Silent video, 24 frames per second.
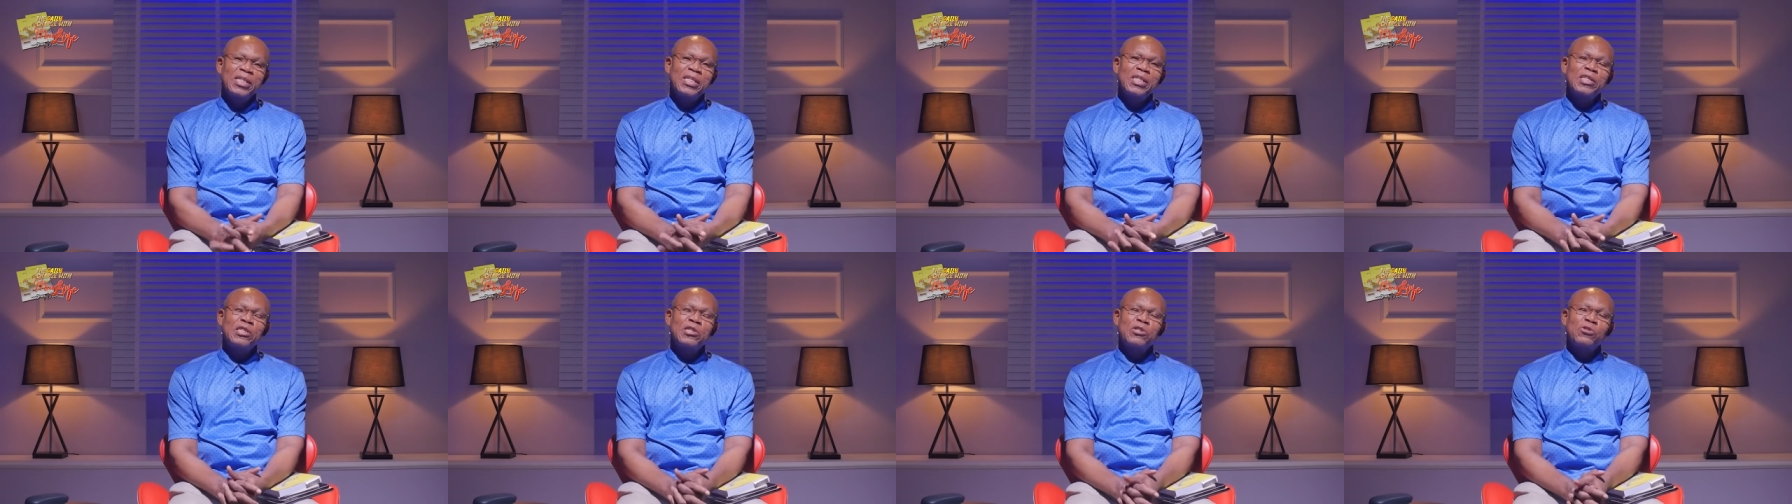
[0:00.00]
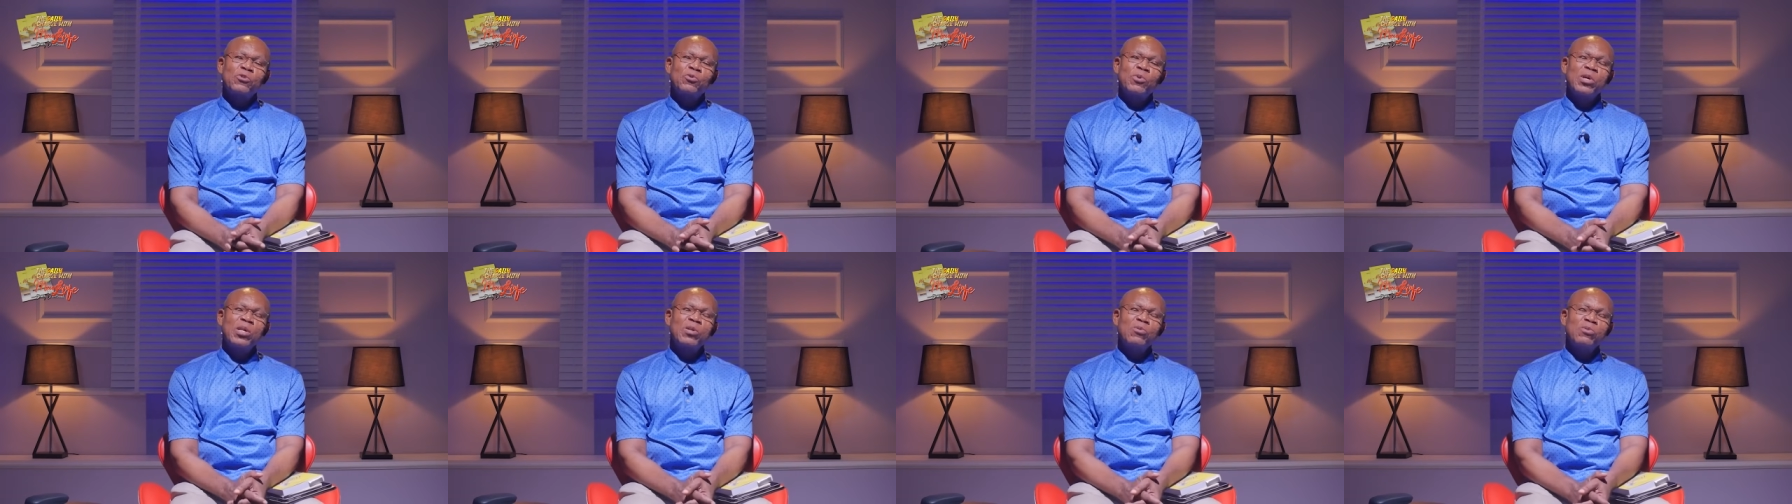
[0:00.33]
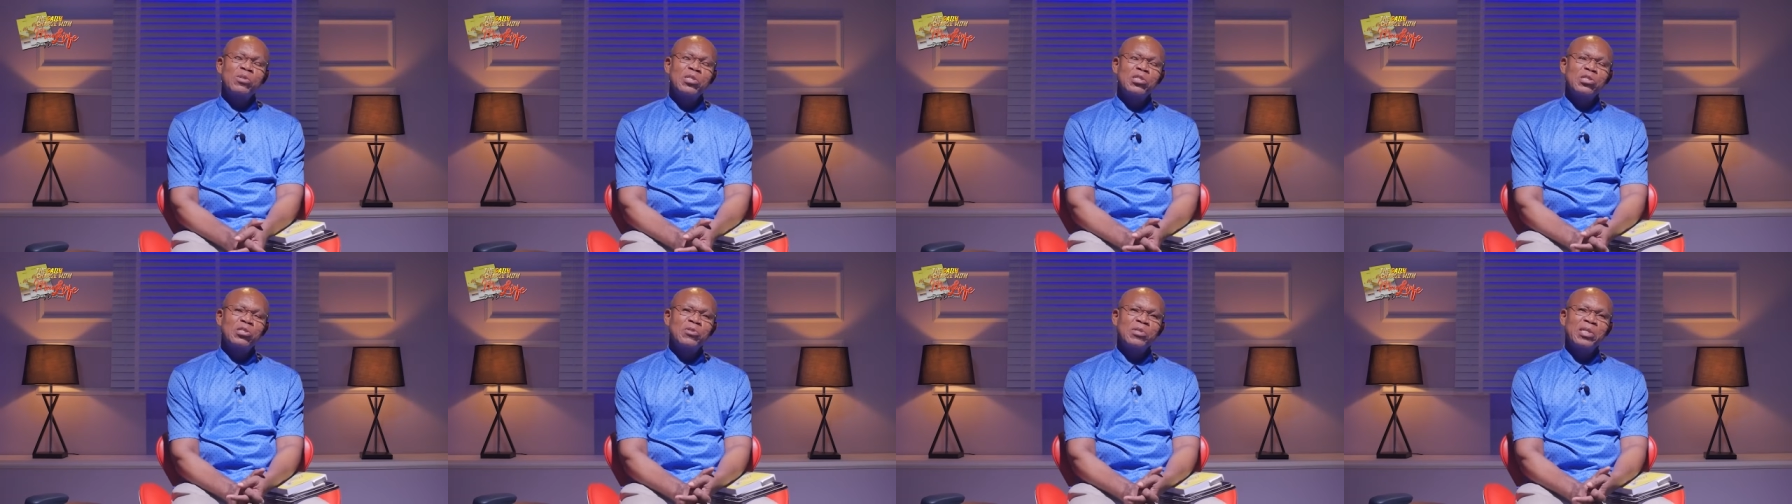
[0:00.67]
It is well
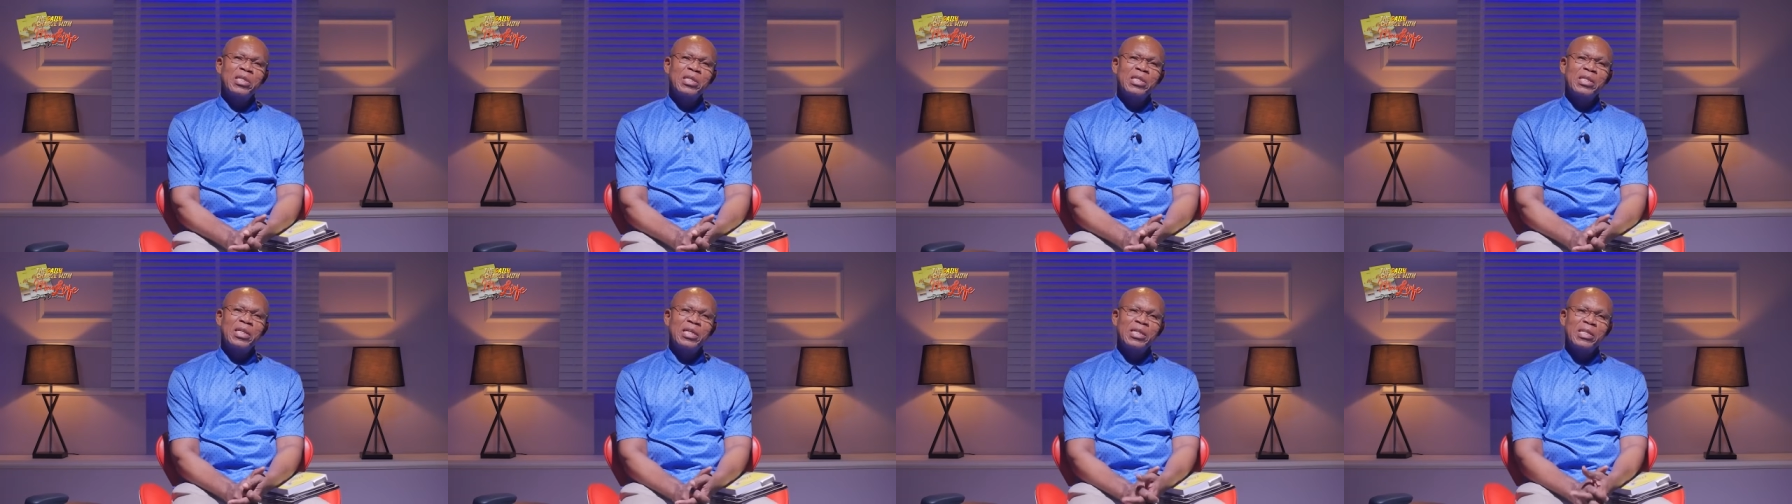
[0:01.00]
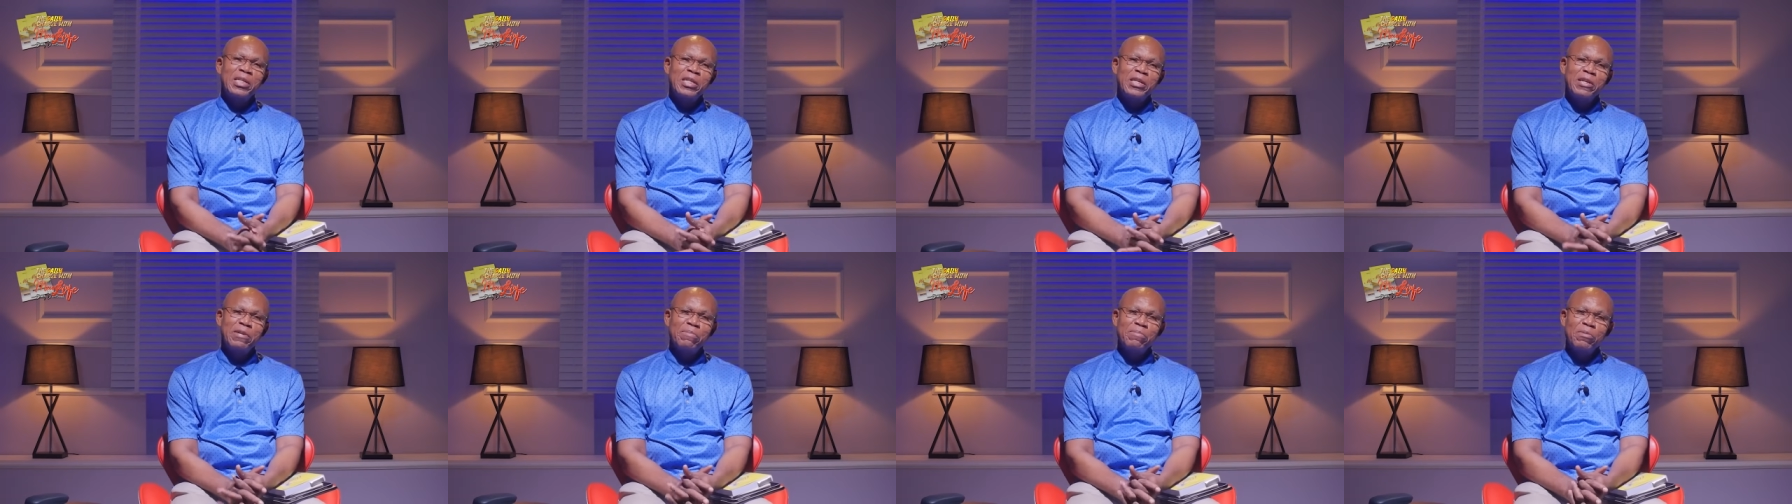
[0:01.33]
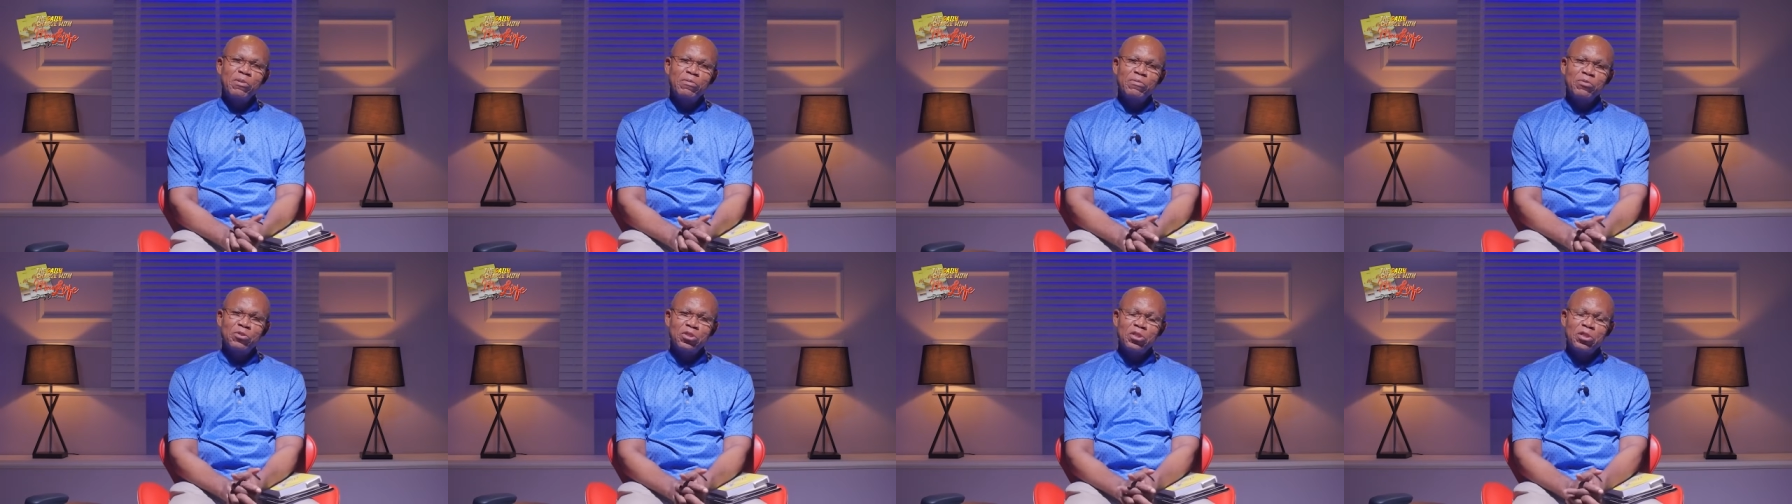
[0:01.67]
with you in the name
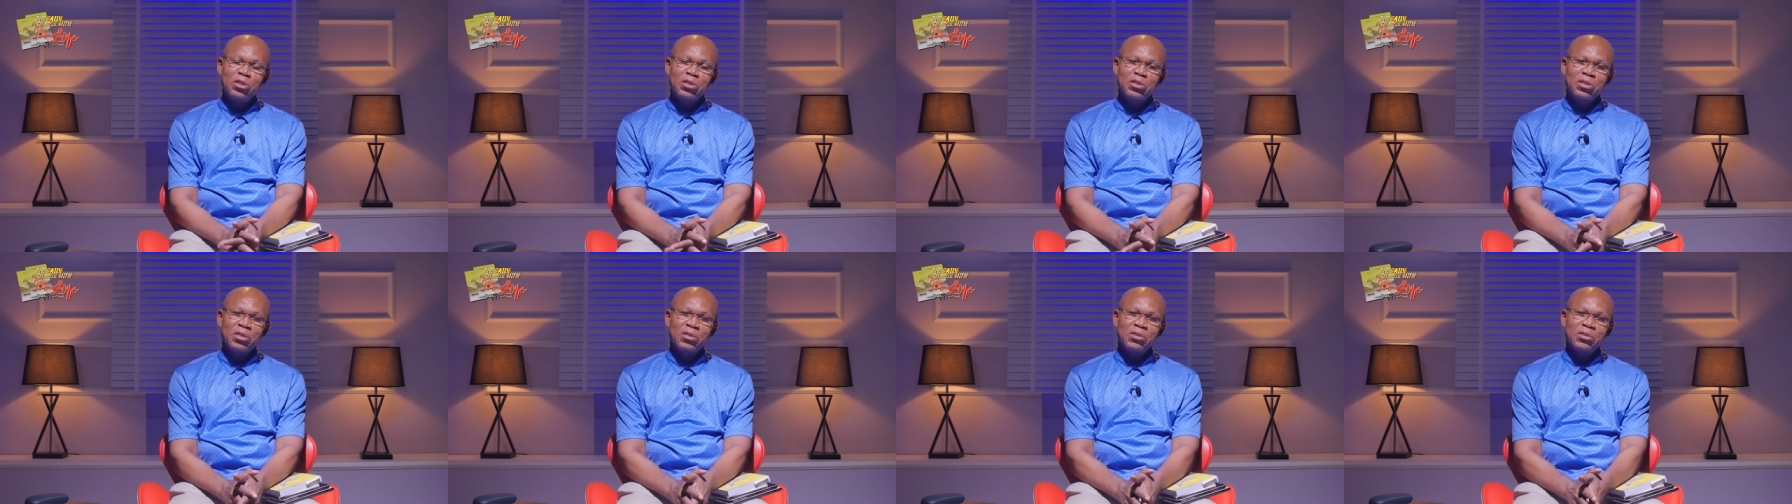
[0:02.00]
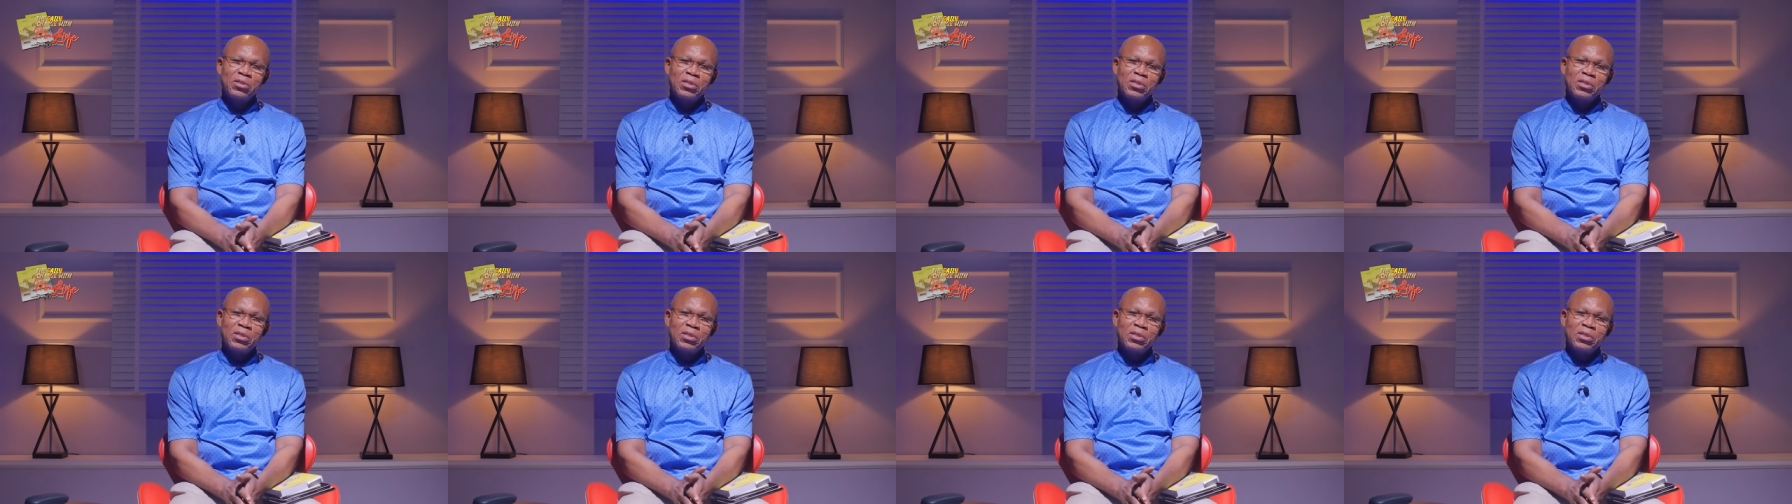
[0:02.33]
of Jesus